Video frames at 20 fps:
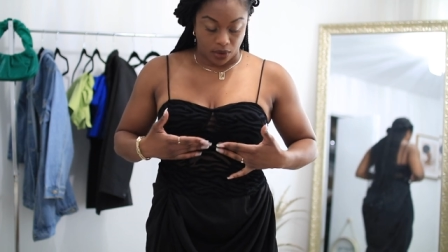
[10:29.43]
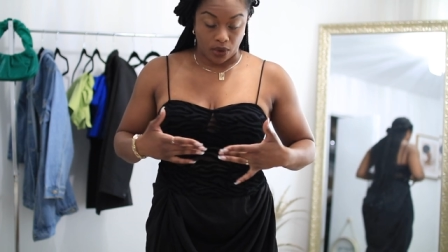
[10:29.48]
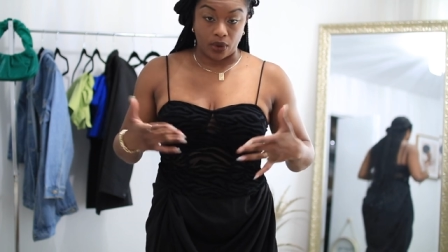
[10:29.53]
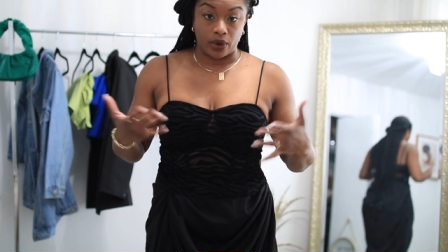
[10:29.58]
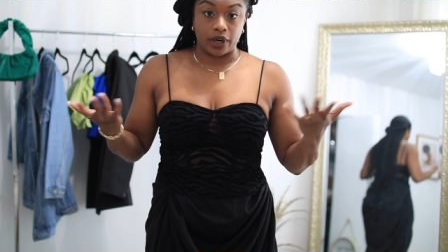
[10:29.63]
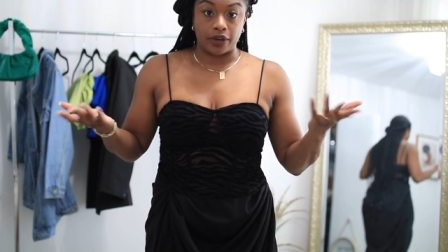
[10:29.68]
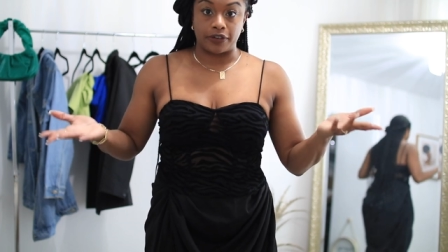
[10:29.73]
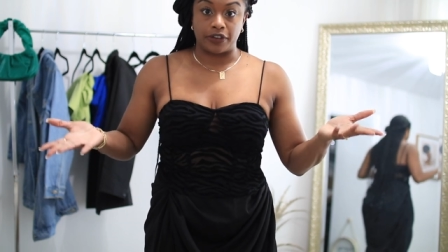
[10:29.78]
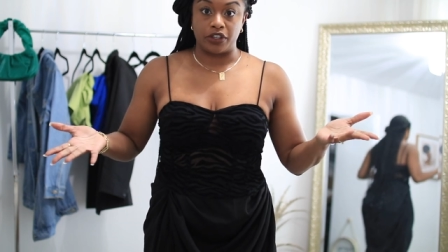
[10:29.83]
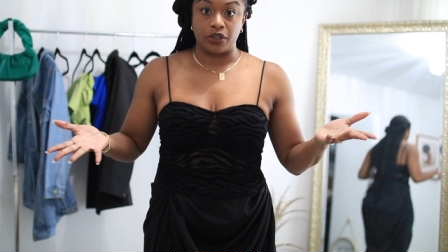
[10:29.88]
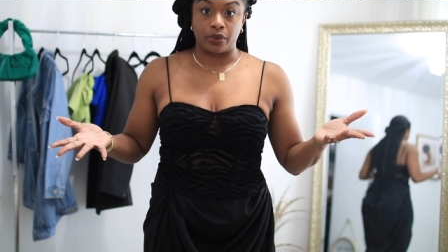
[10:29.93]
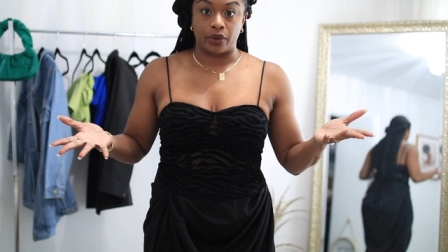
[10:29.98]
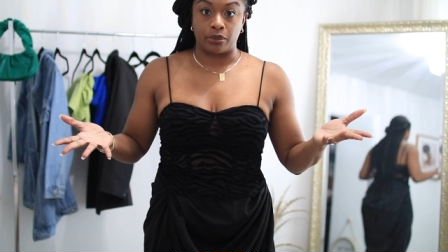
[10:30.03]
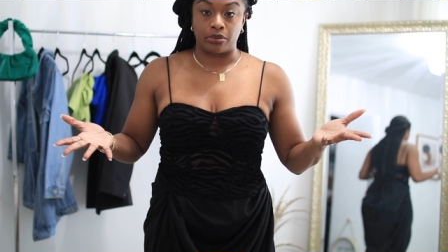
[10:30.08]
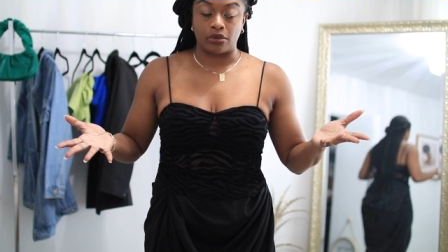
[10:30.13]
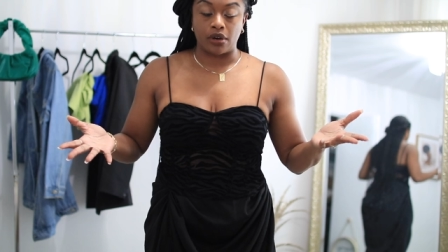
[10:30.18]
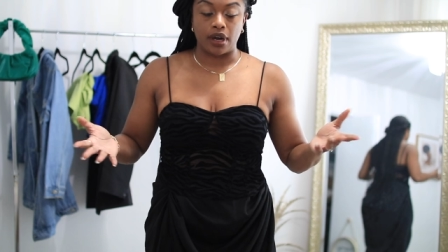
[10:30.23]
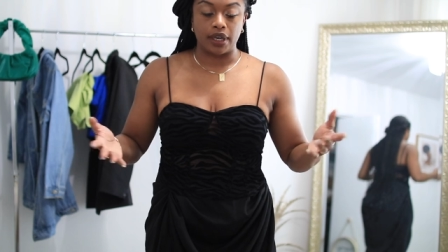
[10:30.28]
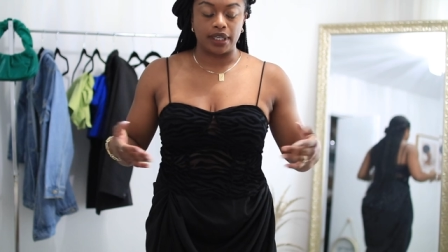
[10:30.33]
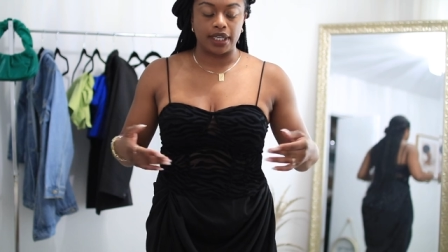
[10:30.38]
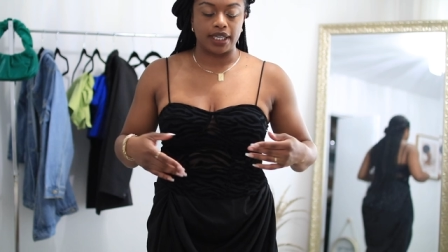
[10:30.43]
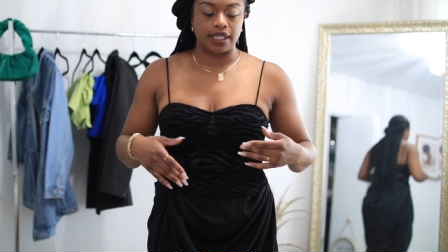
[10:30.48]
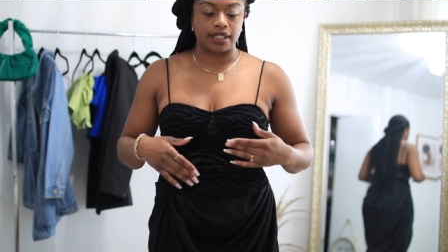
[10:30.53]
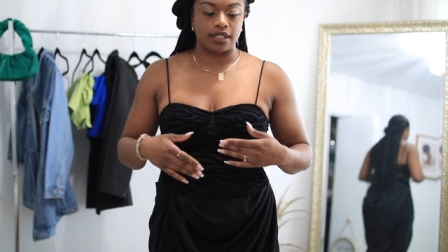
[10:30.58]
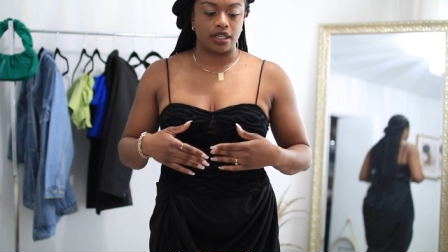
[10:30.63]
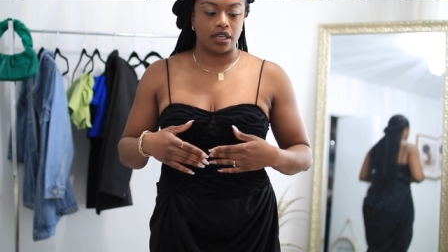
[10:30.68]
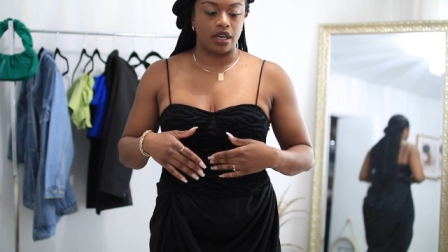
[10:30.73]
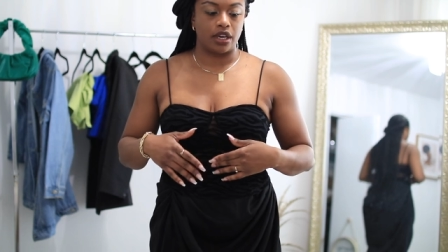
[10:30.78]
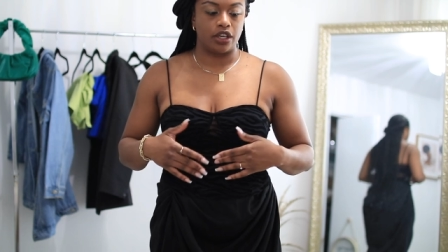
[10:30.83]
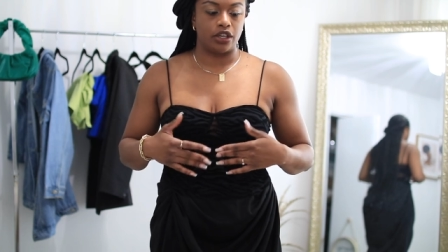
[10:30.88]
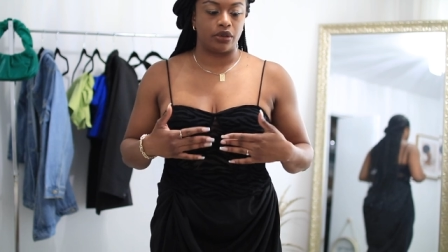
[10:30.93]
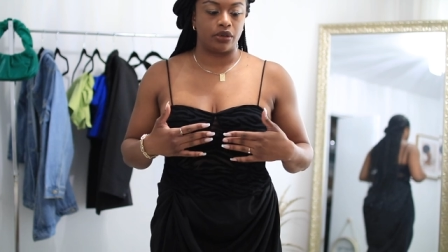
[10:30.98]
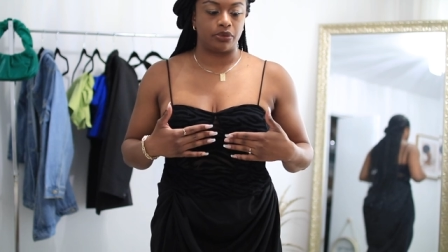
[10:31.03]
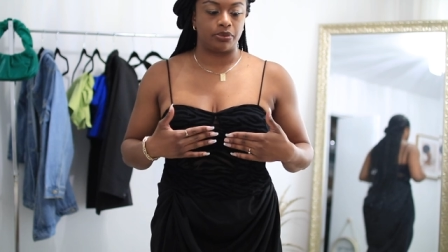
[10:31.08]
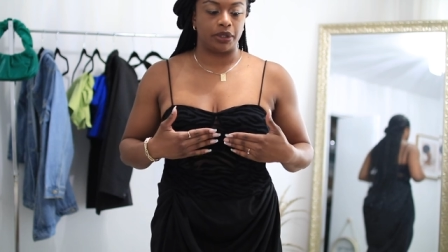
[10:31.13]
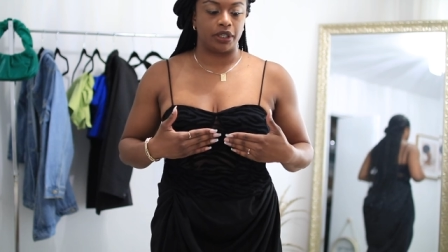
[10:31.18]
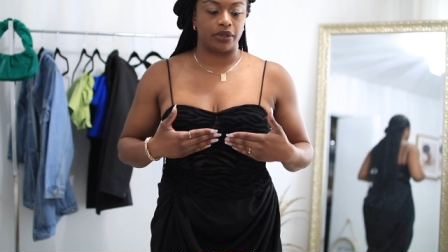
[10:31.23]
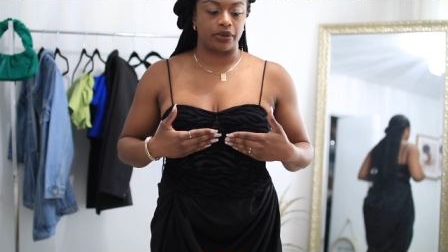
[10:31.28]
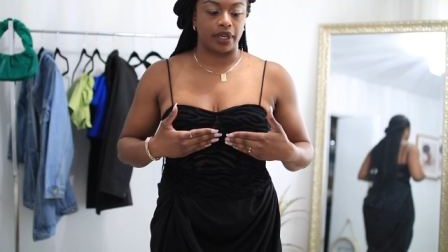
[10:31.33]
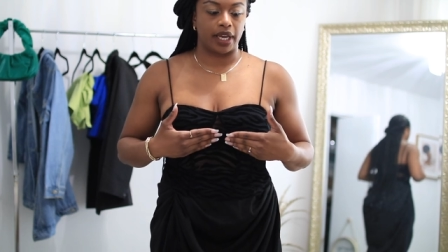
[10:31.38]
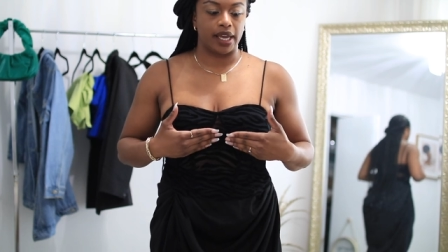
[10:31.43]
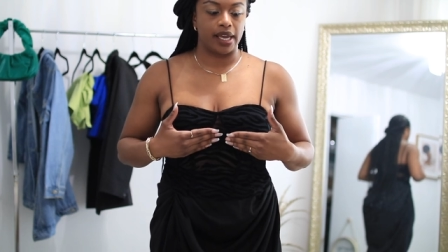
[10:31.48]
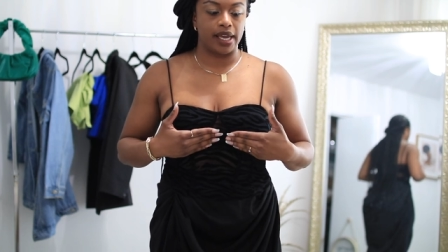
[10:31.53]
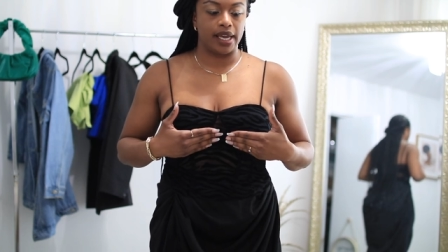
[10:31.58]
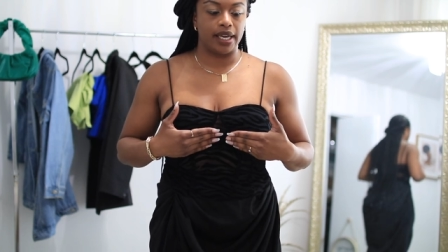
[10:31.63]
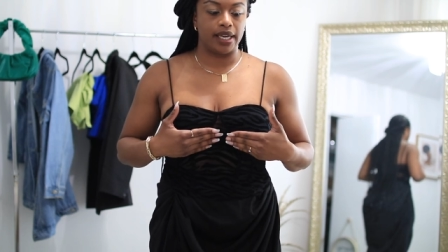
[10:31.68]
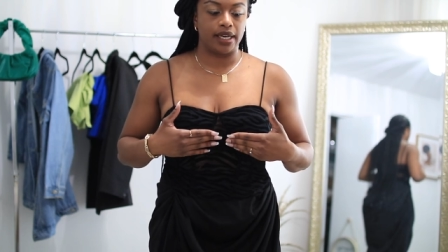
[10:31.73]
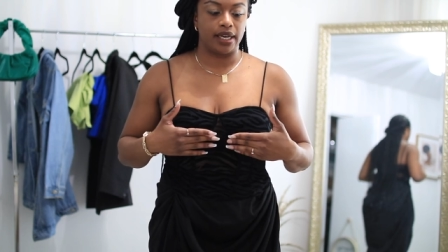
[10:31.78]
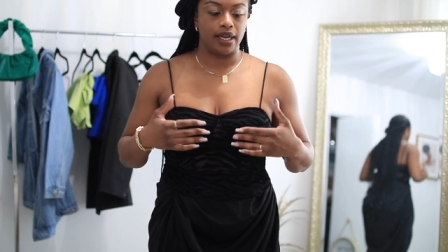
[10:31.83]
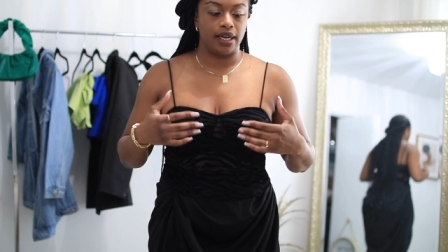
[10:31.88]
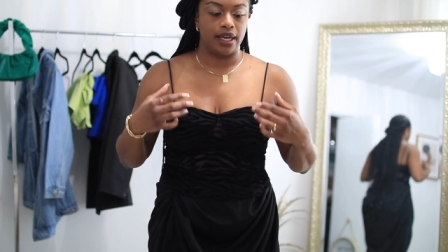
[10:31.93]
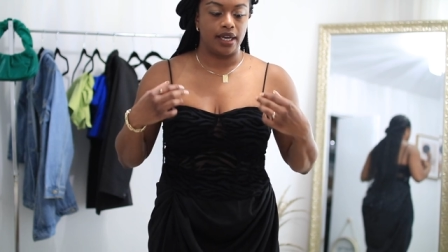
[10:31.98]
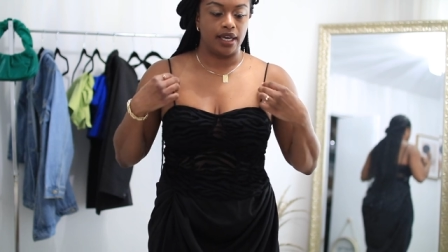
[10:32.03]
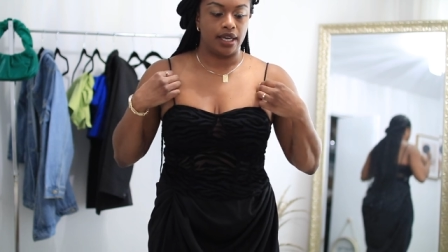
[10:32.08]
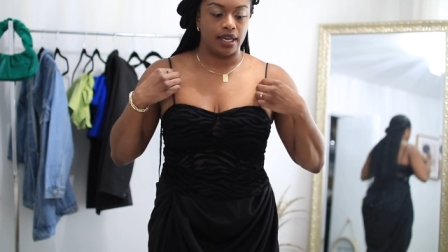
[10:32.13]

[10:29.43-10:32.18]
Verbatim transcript: Or if you were braless, you would be okay.